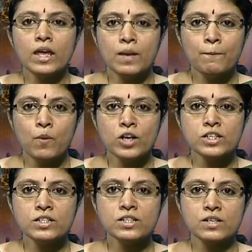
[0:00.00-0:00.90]

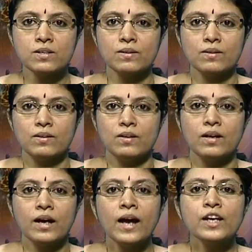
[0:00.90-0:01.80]
important
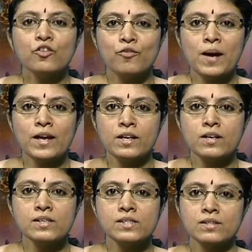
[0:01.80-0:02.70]
kind of
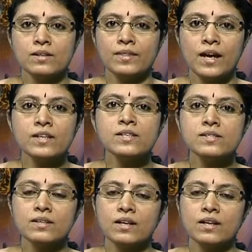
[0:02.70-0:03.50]
barriers, that is